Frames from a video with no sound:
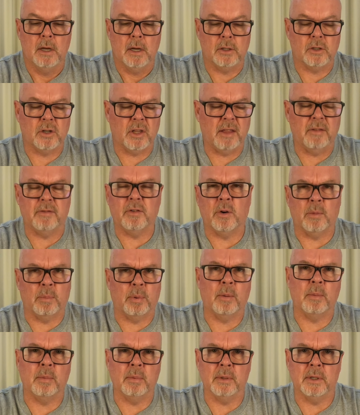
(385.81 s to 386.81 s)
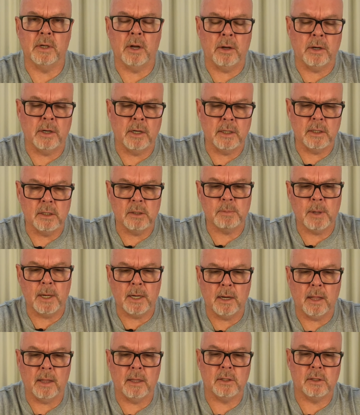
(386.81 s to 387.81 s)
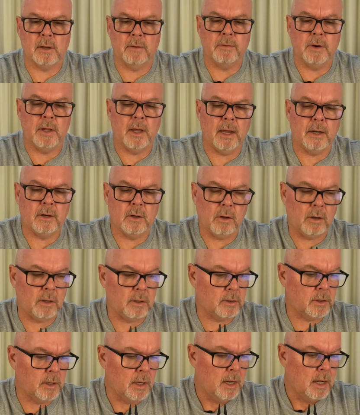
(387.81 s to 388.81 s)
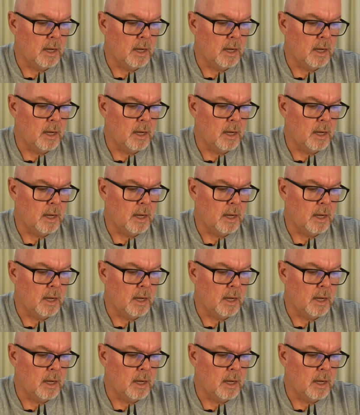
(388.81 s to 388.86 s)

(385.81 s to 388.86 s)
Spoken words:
So therefore I probably don't need to spend another $78.